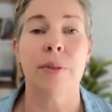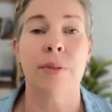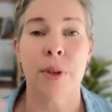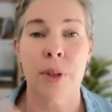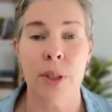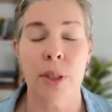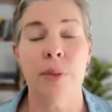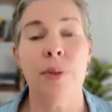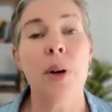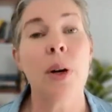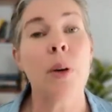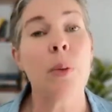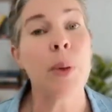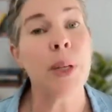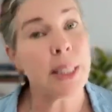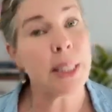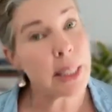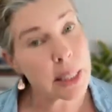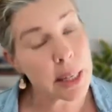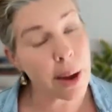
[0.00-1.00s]
First of all, we
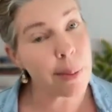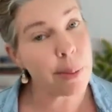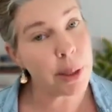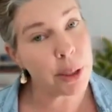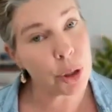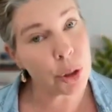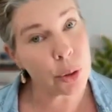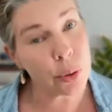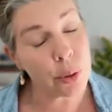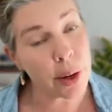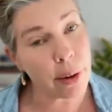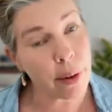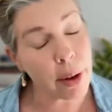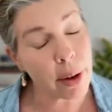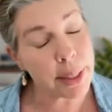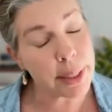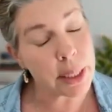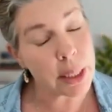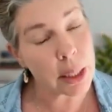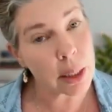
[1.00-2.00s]
establish who their
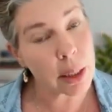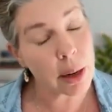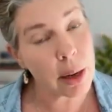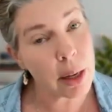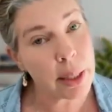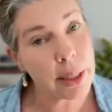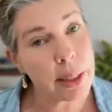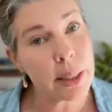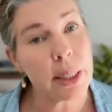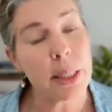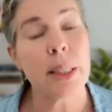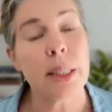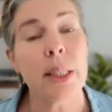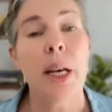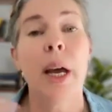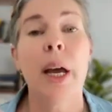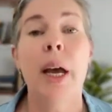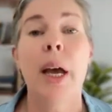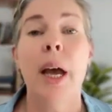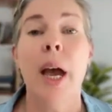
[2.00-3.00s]
ideal client is,
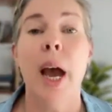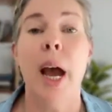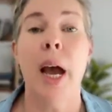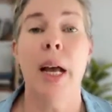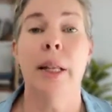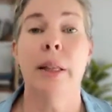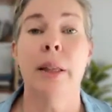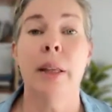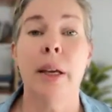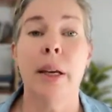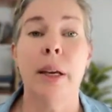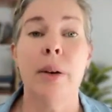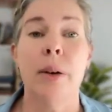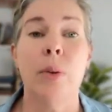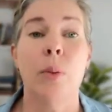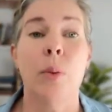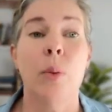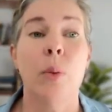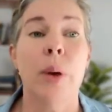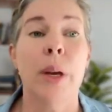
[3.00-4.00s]
and
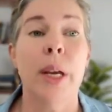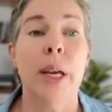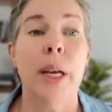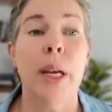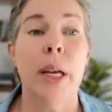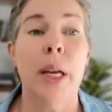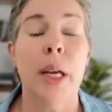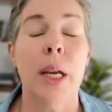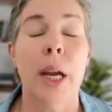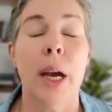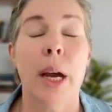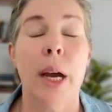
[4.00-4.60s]
then we